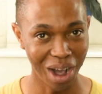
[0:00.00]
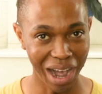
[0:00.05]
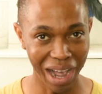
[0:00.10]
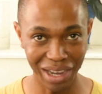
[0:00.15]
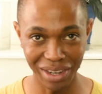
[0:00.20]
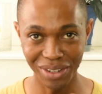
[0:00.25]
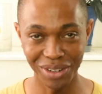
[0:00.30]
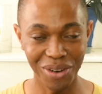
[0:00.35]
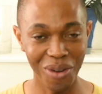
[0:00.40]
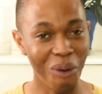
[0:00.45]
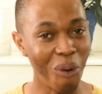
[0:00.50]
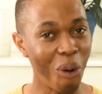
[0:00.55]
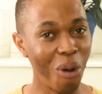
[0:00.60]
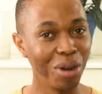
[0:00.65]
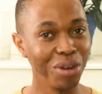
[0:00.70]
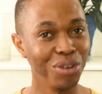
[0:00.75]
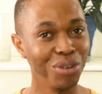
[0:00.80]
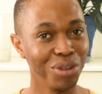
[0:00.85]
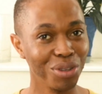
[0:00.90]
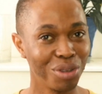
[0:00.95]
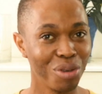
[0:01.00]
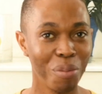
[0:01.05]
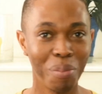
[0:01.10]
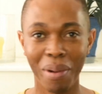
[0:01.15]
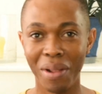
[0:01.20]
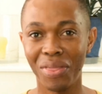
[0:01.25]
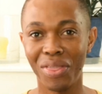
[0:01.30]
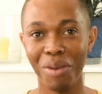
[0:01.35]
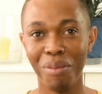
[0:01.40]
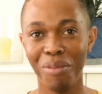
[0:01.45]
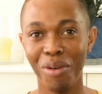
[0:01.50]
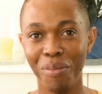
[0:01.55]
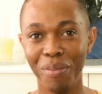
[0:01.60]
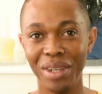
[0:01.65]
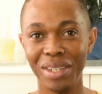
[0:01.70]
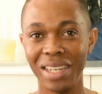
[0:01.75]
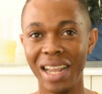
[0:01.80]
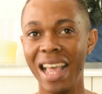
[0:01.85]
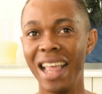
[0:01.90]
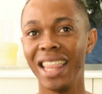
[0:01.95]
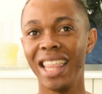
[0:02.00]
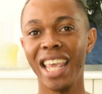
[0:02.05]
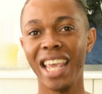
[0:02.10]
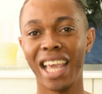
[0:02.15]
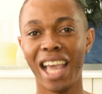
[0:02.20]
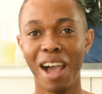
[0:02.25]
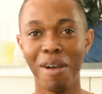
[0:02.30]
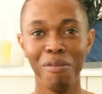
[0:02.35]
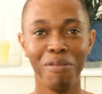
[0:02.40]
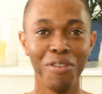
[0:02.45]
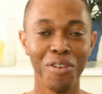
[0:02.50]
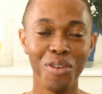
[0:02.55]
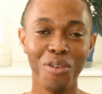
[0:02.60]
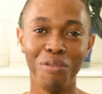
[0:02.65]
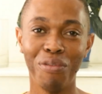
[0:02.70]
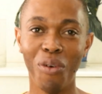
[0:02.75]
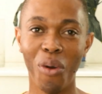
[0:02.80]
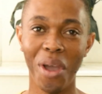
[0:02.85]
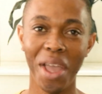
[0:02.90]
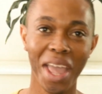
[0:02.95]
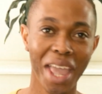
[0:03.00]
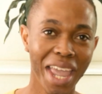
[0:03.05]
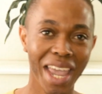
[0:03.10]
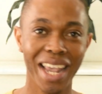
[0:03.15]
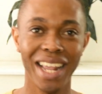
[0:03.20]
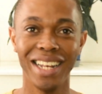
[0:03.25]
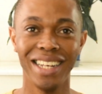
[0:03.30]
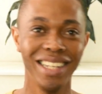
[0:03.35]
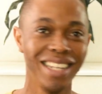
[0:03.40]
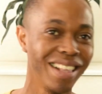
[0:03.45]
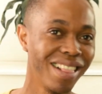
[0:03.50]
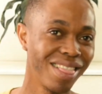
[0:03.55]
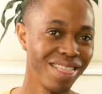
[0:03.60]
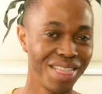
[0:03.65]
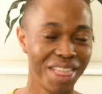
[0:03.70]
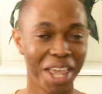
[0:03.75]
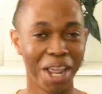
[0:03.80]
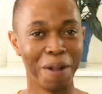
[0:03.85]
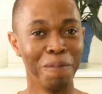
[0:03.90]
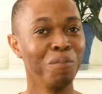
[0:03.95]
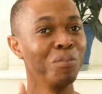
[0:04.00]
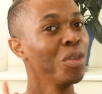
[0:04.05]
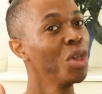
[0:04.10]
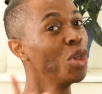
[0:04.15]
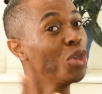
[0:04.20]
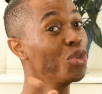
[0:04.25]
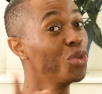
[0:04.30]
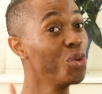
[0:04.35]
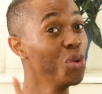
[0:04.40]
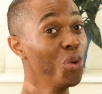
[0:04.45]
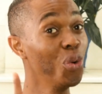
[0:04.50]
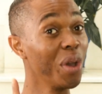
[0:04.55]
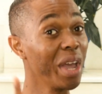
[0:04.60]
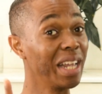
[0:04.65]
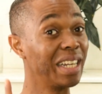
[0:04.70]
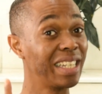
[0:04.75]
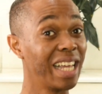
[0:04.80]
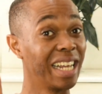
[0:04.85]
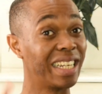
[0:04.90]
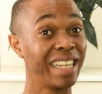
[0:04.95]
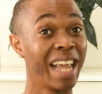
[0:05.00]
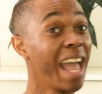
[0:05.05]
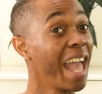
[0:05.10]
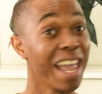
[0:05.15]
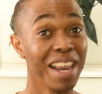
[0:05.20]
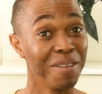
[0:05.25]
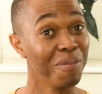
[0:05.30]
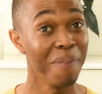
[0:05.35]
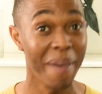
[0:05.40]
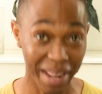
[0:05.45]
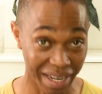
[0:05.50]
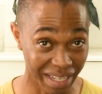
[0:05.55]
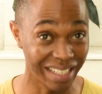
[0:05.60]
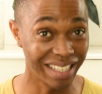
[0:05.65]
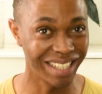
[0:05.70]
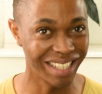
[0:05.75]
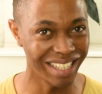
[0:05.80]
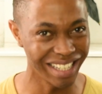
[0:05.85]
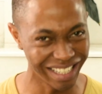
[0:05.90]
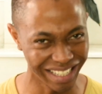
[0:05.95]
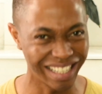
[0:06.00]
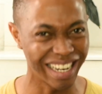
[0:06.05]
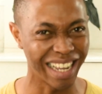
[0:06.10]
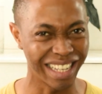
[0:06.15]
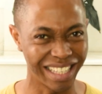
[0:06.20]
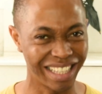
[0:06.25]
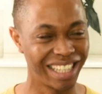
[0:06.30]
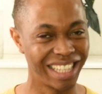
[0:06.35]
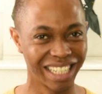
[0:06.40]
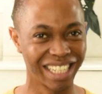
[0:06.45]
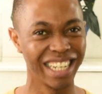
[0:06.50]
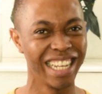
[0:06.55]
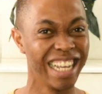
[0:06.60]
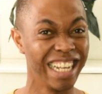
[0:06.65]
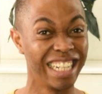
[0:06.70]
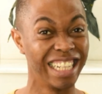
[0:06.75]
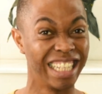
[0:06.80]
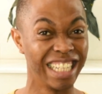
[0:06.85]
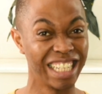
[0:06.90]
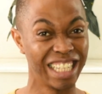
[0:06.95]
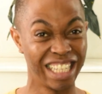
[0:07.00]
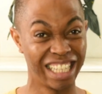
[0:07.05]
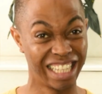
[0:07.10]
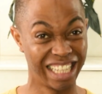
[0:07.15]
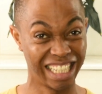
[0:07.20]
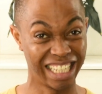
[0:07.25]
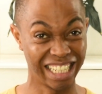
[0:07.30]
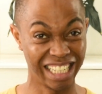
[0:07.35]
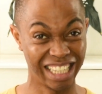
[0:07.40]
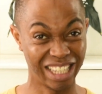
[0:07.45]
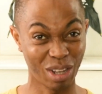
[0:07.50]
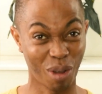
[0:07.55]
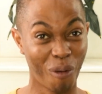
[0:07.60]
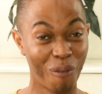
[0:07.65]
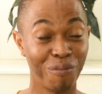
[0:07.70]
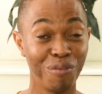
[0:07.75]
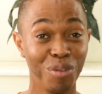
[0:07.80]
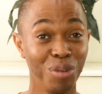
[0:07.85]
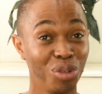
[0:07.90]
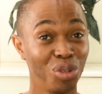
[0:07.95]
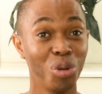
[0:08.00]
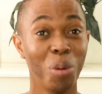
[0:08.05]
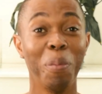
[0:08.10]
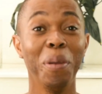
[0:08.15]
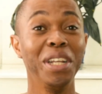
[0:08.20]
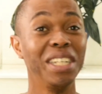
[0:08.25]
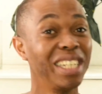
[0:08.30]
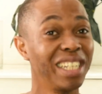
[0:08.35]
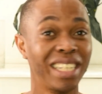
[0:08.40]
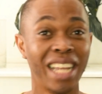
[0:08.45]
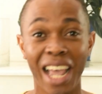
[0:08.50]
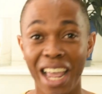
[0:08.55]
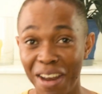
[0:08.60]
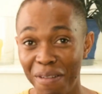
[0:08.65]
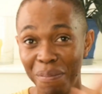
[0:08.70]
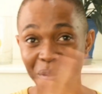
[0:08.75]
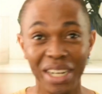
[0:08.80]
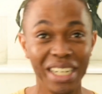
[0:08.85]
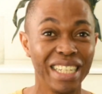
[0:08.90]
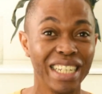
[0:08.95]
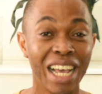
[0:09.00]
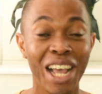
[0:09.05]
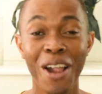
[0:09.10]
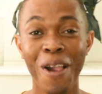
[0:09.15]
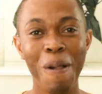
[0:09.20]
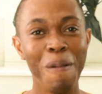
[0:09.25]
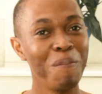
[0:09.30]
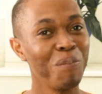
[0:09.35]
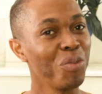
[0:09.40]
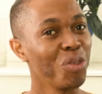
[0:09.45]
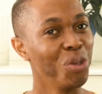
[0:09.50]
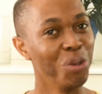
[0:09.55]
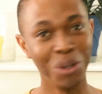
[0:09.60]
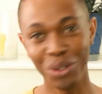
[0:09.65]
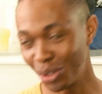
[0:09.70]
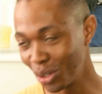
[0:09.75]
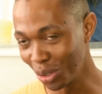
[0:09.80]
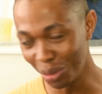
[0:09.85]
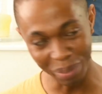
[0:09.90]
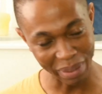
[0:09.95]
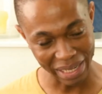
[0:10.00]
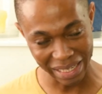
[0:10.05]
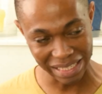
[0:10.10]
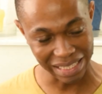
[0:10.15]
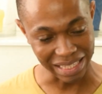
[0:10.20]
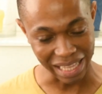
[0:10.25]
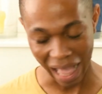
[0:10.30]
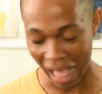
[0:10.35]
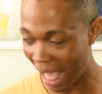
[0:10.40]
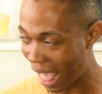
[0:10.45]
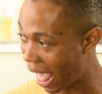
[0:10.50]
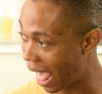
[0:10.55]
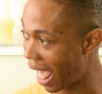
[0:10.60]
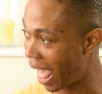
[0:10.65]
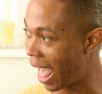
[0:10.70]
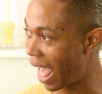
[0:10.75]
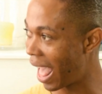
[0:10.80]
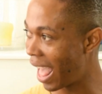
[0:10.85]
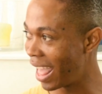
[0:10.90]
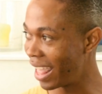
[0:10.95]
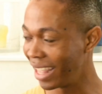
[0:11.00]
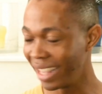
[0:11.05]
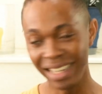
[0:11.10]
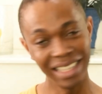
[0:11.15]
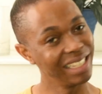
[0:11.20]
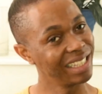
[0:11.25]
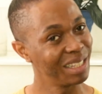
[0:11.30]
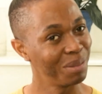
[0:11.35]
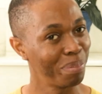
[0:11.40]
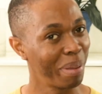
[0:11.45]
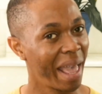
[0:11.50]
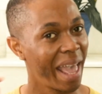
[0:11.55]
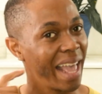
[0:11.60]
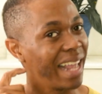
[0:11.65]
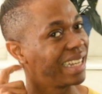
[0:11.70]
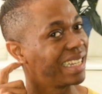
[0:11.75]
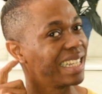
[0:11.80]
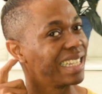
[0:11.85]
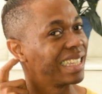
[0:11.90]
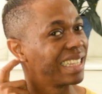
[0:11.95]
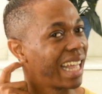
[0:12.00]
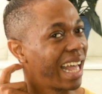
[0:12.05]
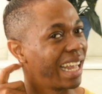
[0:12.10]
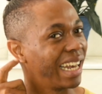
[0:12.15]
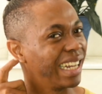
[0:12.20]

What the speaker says: on YouTube at the moment, they come for you for anything. You entertainment industry in the streets of YouTube entertainment. YouTubers, nisiphethe.